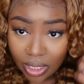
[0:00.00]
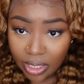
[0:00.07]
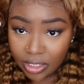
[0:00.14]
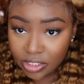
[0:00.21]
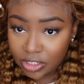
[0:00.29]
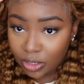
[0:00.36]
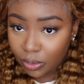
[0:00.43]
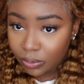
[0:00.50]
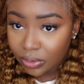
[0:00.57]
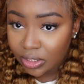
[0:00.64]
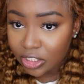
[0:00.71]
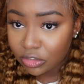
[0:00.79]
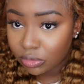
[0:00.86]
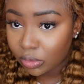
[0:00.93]
So
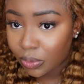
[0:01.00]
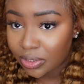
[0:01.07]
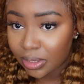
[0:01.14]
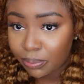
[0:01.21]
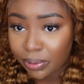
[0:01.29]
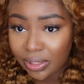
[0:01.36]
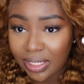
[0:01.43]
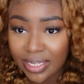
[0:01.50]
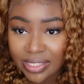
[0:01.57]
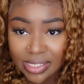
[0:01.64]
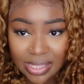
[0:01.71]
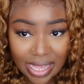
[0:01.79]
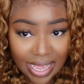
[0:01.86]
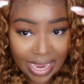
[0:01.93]
this one was a
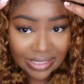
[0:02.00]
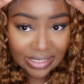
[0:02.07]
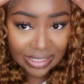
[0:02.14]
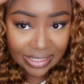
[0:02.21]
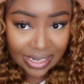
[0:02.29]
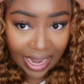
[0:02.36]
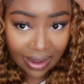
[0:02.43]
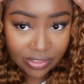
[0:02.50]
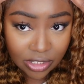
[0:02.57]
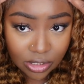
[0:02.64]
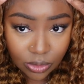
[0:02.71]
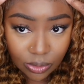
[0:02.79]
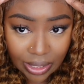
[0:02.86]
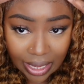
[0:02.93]
plus that I didn't have
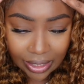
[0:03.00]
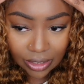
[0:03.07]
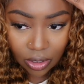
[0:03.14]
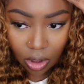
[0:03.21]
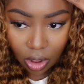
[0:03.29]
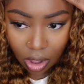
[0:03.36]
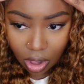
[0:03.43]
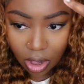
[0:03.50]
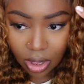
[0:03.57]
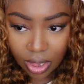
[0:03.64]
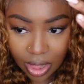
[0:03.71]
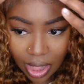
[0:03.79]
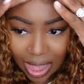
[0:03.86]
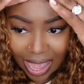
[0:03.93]
to do that at
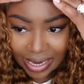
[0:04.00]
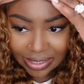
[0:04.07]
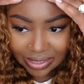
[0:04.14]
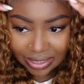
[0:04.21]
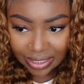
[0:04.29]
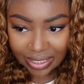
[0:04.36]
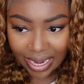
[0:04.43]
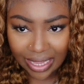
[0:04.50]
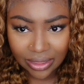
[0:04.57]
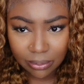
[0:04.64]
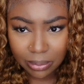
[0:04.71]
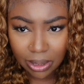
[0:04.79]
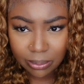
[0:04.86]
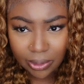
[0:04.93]
all. I did add
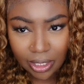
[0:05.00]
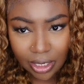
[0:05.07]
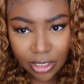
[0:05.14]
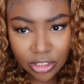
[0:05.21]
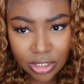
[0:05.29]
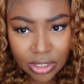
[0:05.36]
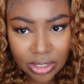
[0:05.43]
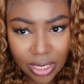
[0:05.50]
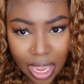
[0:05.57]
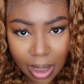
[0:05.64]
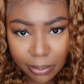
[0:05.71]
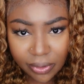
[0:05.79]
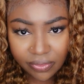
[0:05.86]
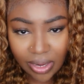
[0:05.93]
the baby hair just to
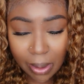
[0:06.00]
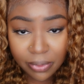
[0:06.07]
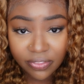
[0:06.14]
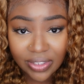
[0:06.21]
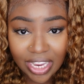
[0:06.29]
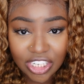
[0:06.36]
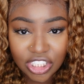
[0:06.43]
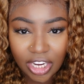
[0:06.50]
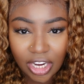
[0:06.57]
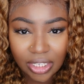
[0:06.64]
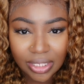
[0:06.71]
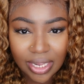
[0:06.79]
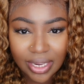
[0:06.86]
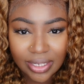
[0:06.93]
camouflage the
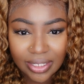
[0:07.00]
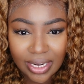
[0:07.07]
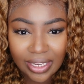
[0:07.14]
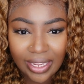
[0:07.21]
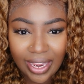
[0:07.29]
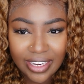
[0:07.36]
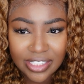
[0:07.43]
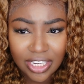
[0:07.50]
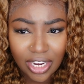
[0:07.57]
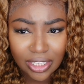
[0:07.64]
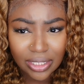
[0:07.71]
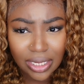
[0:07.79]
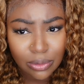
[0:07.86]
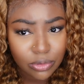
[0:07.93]
hairline in case the
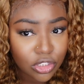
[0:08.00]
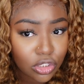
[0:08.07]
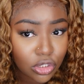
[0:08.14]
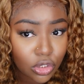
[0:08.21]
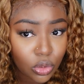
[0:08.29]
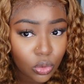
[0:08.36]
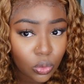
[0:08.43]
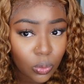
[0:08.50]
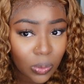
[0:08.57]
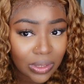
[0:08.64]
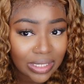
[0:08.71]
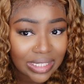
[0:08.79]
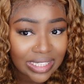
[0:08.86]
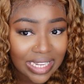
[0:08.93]
hairline was too
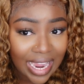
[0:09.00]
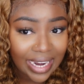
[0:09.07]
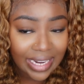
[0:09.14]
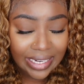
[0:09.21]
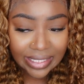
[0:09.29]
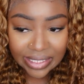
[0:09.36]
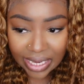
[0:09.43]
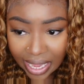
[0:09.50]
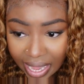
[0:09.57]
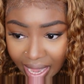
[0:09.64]
light.